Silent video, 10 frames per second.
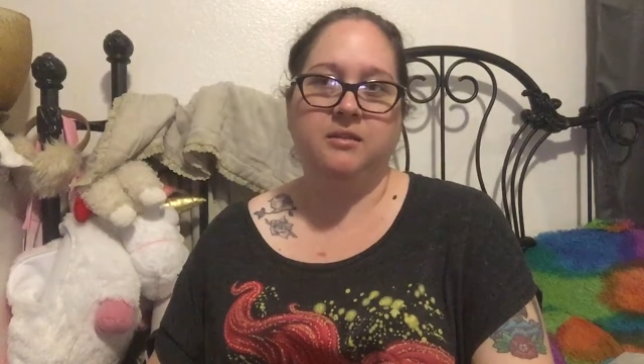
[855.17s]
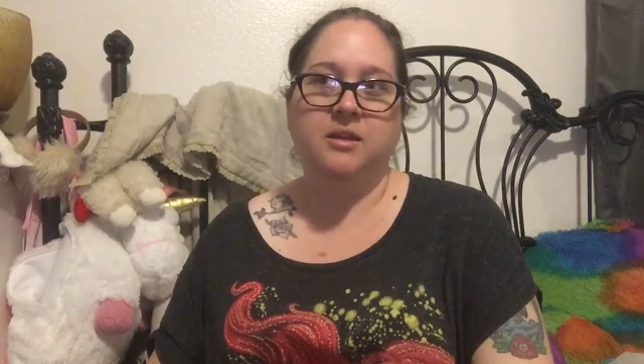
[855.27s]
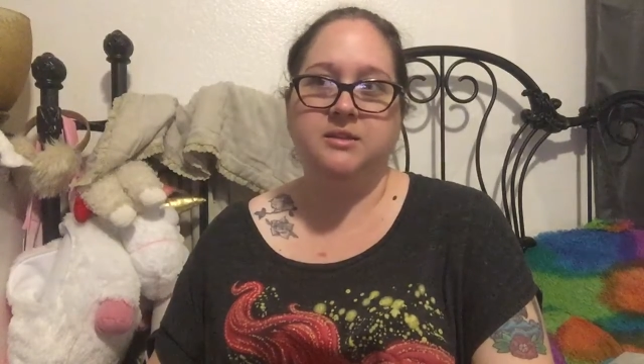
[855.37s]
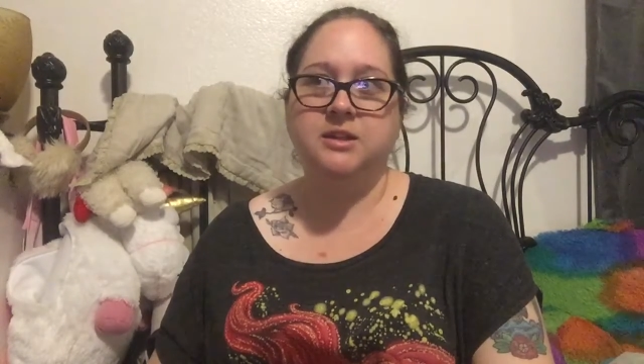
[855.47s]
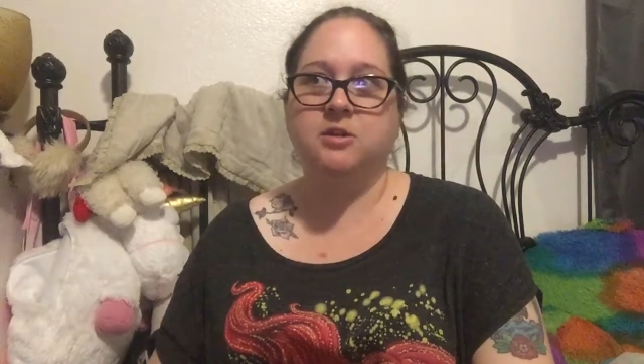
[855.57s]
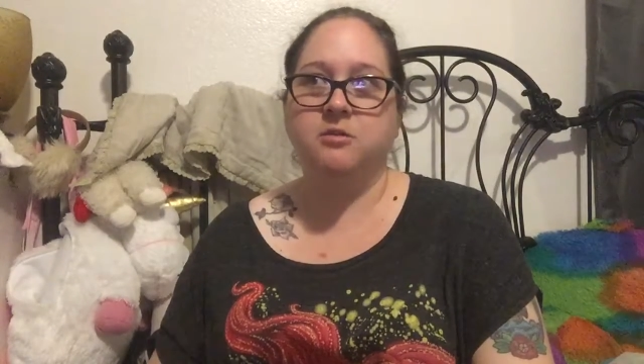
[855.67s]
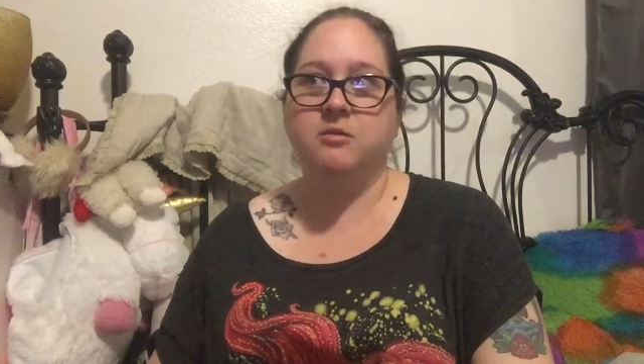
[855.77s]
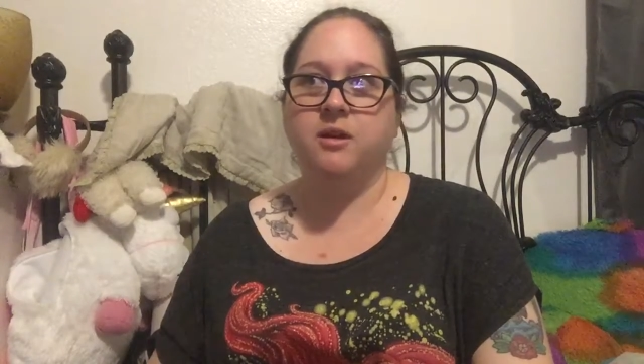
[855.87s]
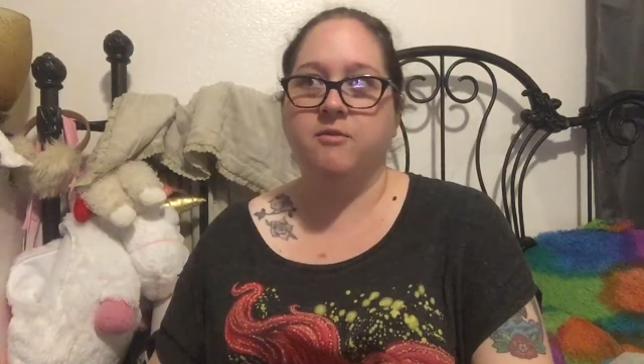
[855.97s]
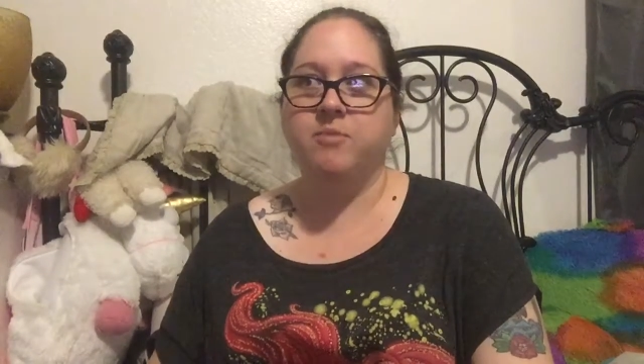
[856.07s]
because it could
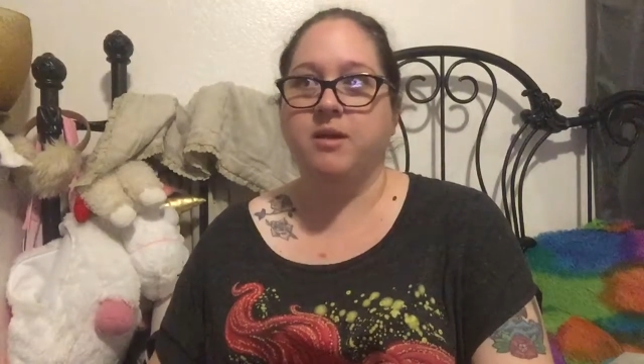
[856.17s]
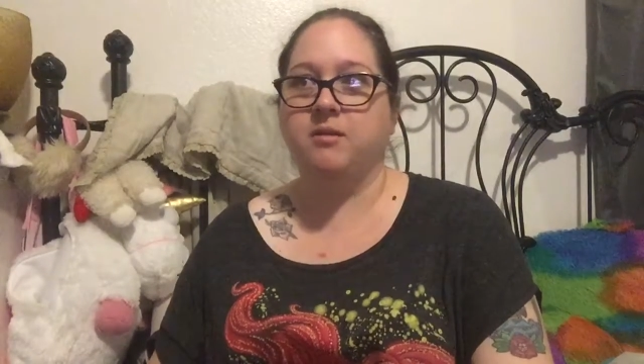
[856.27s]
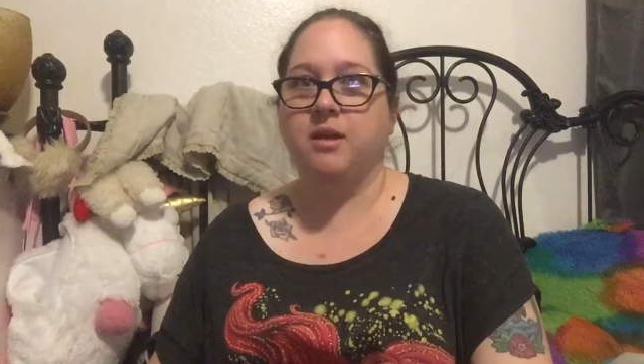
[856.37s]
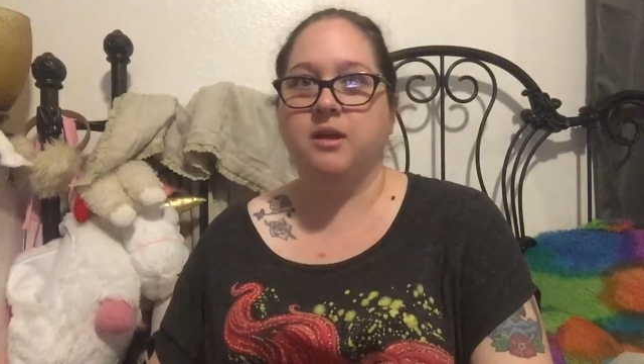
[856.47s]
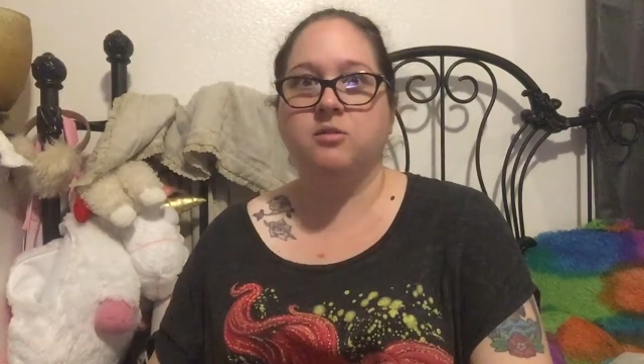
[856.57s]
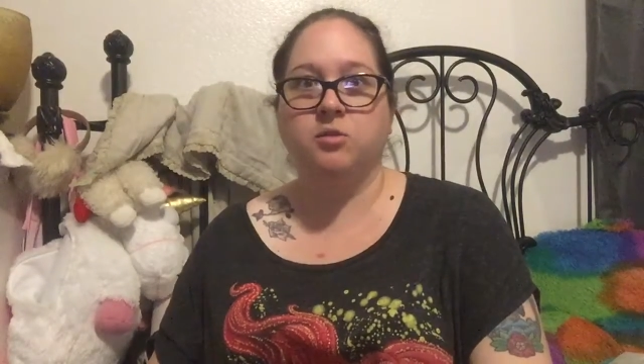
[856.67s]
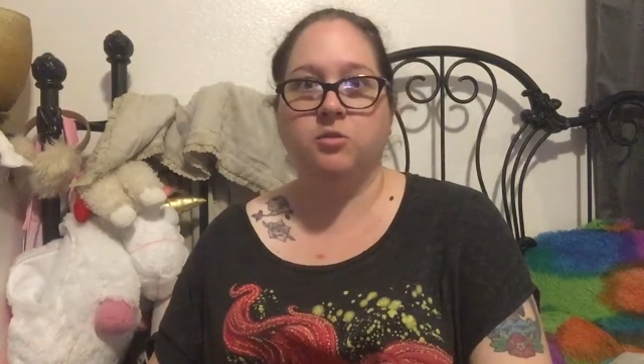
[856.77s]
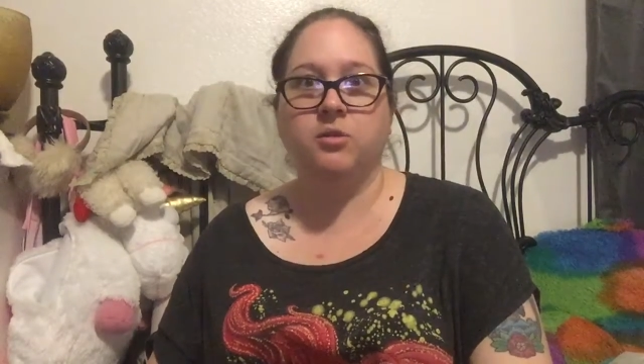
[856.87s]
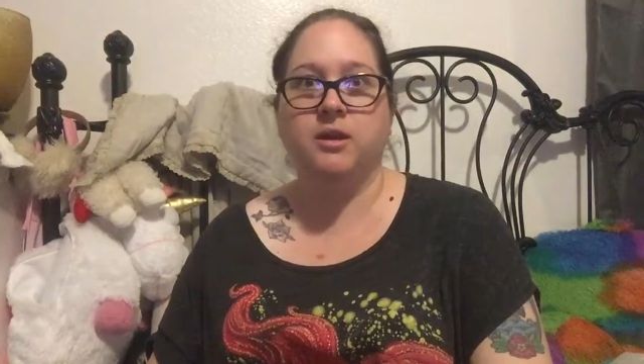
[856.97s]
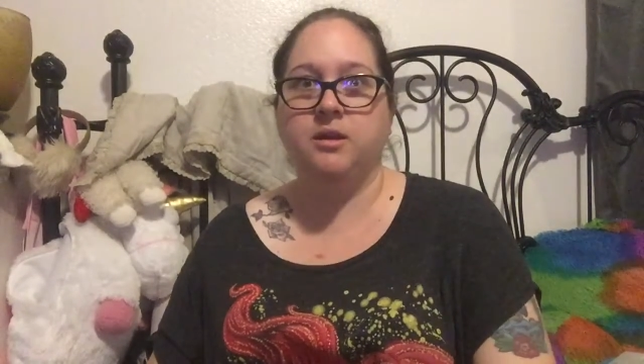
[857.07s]
have been like
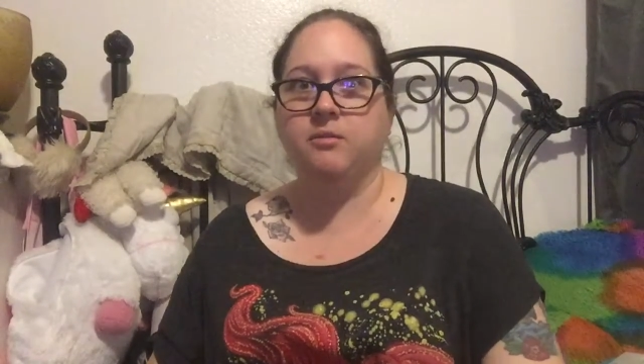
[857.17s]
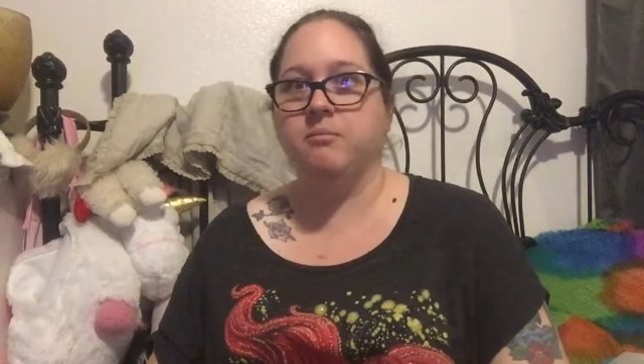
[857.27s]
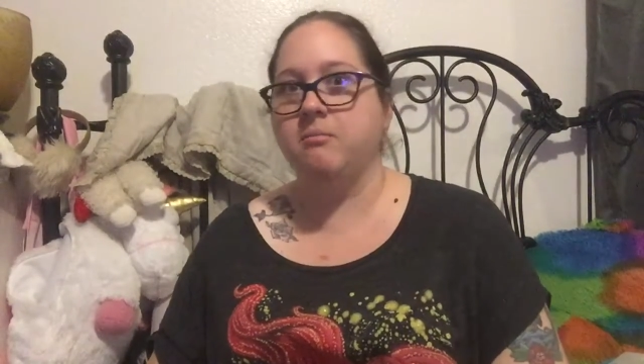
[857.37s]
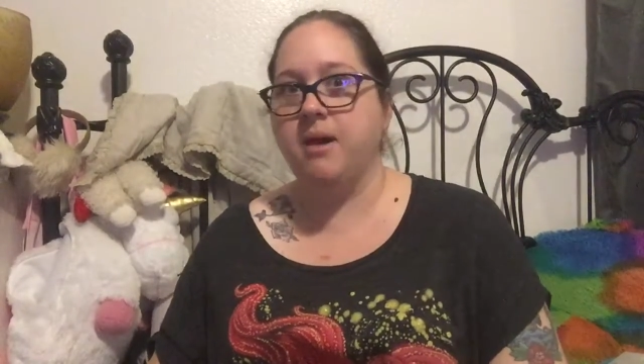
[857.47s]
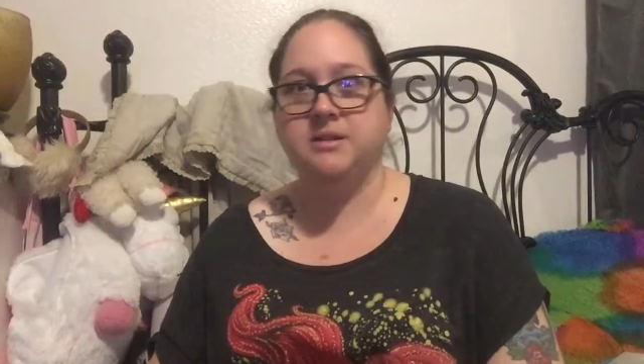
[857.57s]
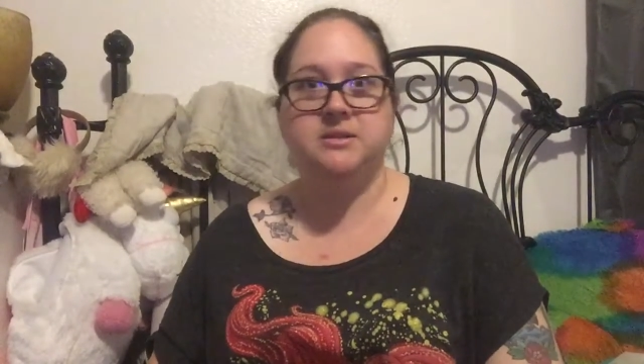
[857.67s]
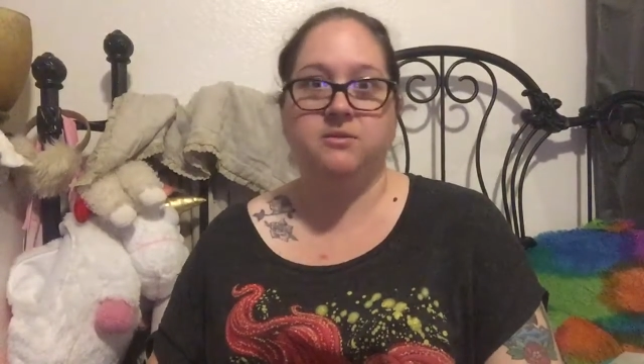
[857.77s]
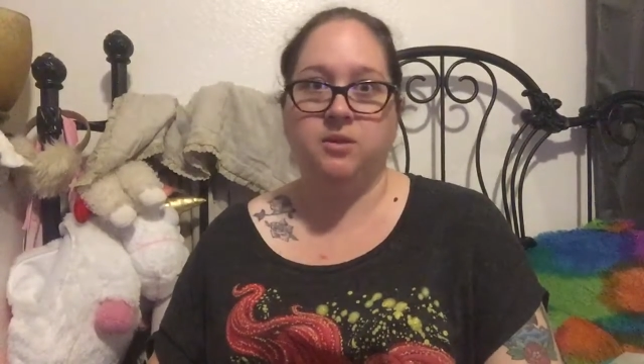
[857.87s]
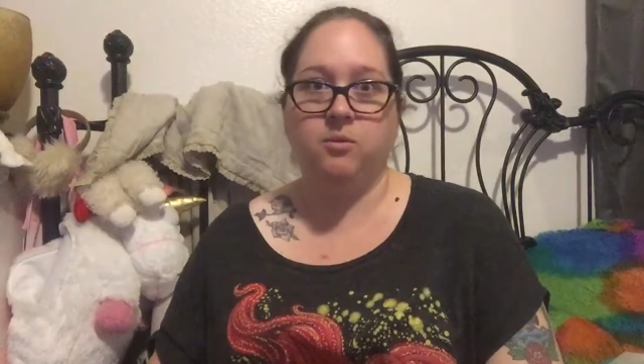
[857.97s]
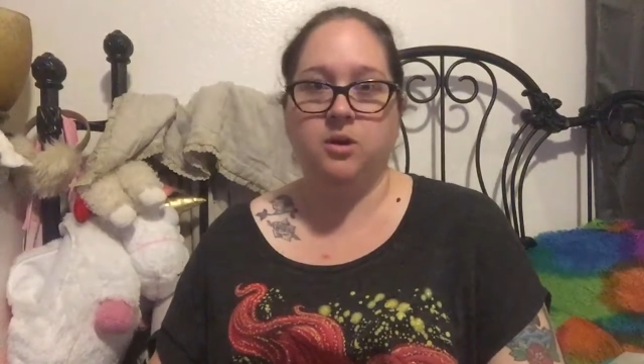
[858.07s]
totally
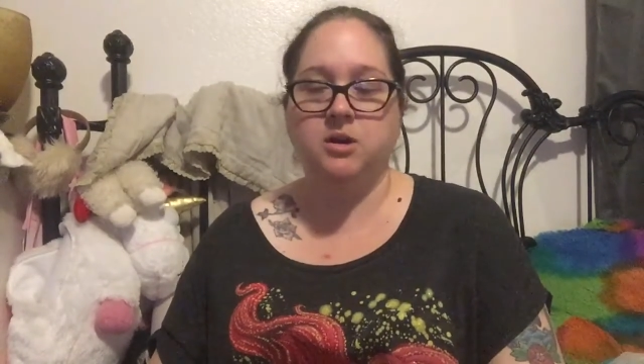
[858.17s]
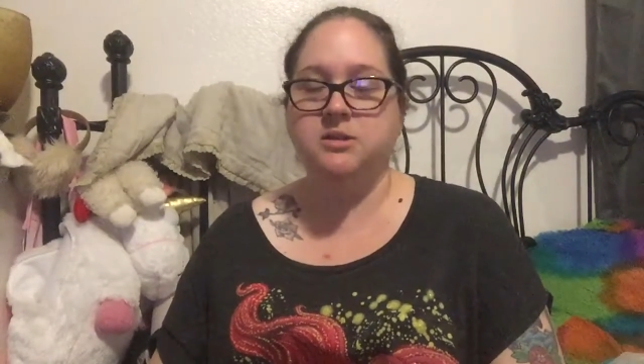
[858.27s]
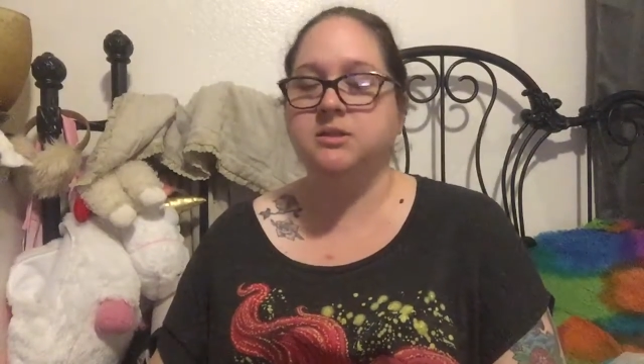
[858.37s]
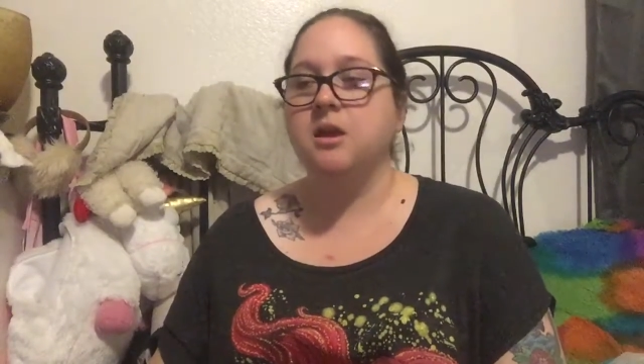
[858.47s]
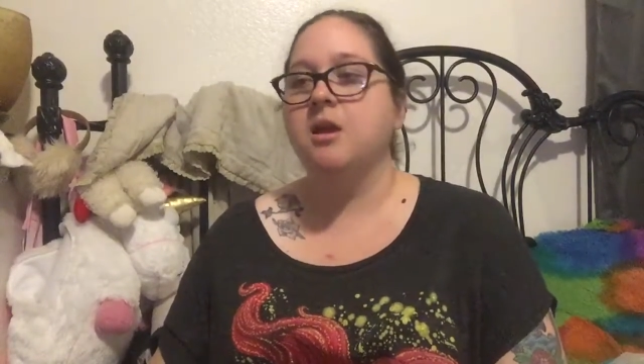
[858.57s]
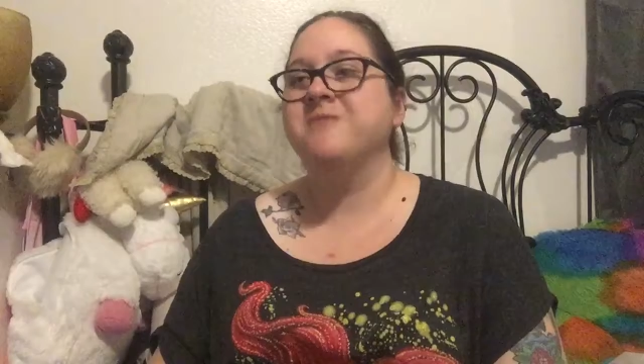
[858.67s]
massively worse